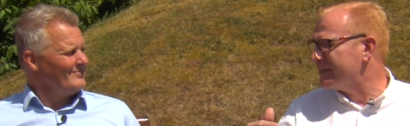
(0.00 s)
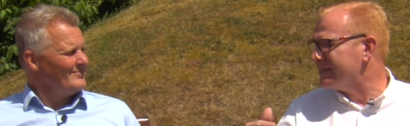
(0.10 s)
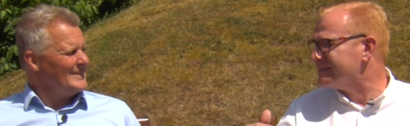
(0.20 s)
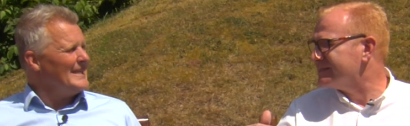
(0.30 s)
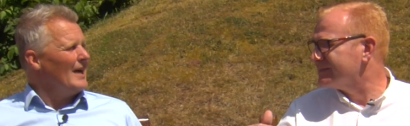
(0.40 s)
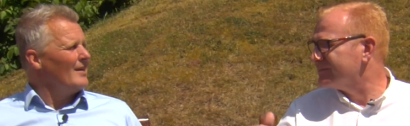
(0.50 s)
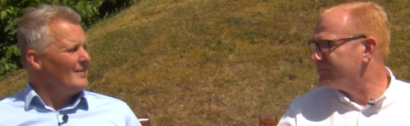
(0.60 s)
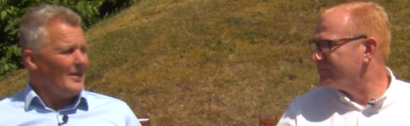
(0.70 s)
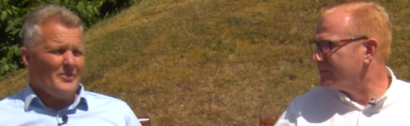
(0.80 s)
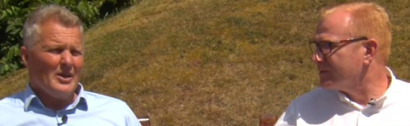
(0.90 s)
Speaker 1: it is. Yeah,
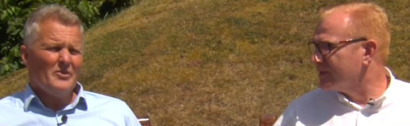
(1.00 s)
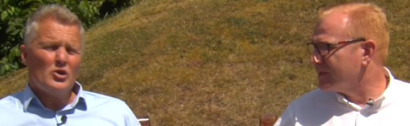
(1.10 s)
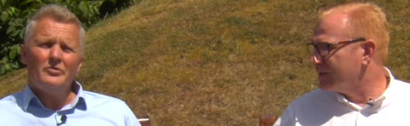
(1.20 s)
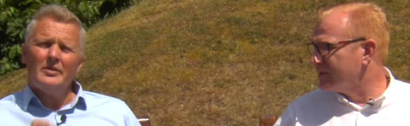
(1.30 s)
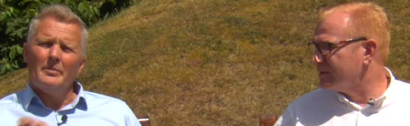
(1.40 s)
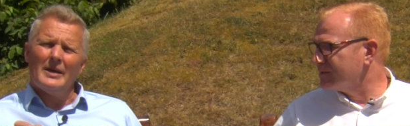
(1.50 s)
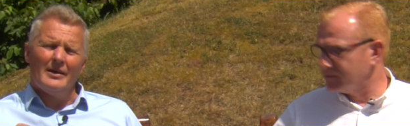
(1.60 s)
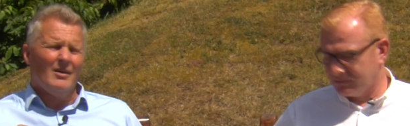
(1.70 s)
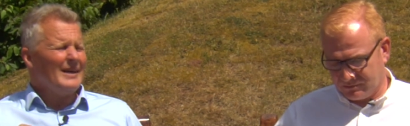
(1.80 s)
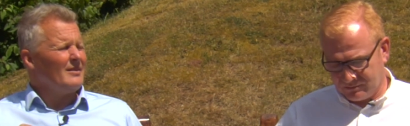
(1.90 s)
and and the good thing about it,
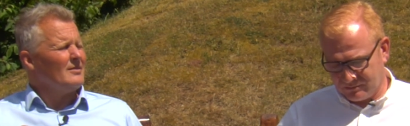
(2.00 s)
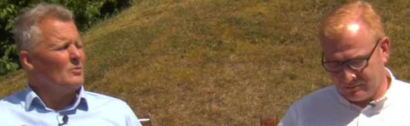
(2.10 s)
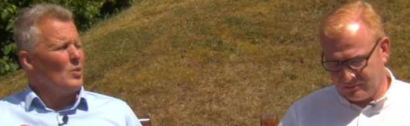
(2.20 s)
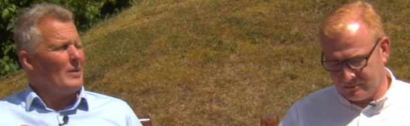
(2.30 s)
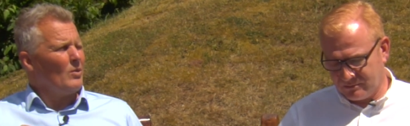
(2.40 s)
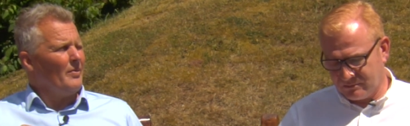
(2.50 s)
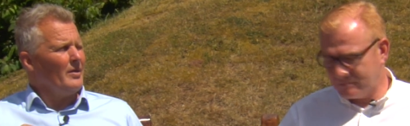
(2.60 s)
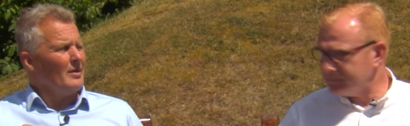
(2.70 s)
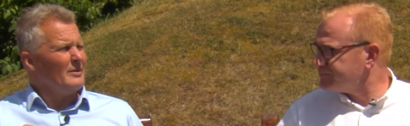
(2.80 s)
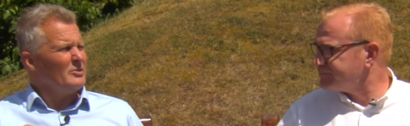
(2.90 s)
I had a wet one there.
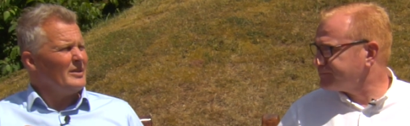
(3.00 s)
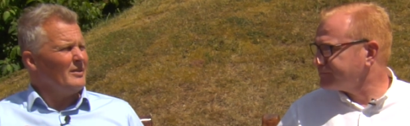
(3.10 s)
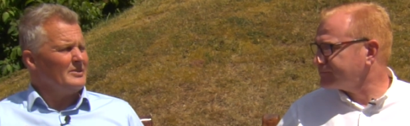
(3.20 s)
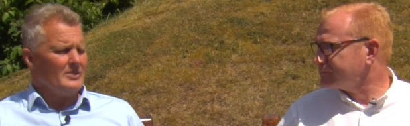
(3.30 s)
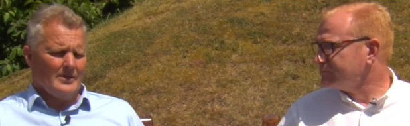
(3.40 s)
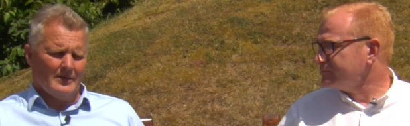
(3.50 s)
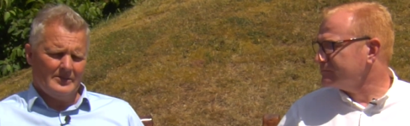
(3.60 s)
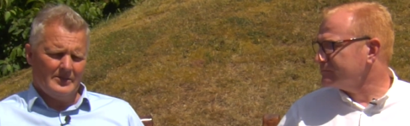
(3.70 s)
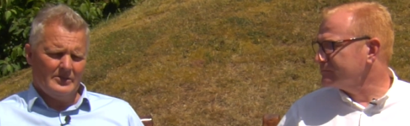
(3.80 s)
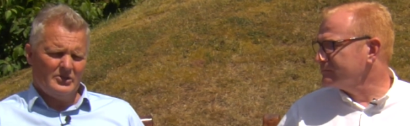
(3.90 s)
I think it was in nineteen
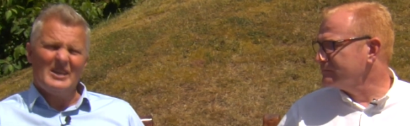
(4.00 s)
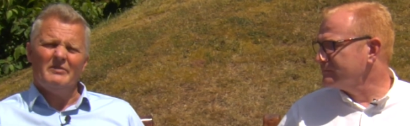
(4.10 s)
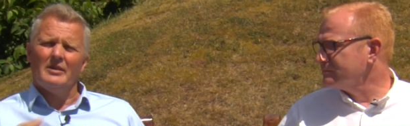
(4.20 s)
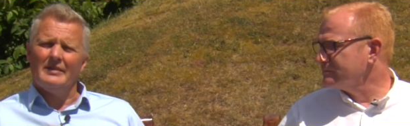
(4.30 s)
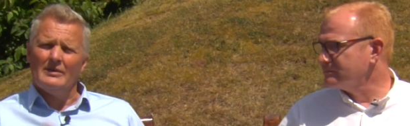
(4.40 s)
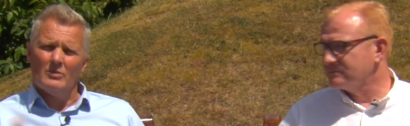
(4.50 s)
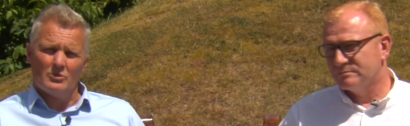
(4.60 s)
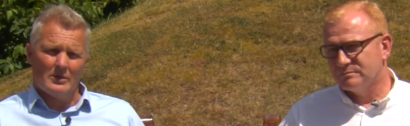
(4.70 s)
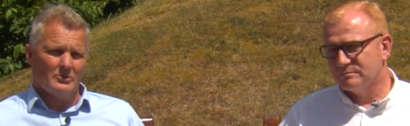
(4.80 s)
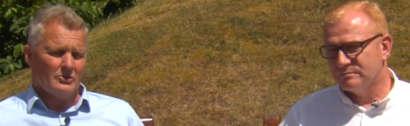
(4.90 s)
ninety-seven. I think it was
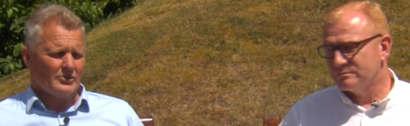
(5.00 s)
when I was at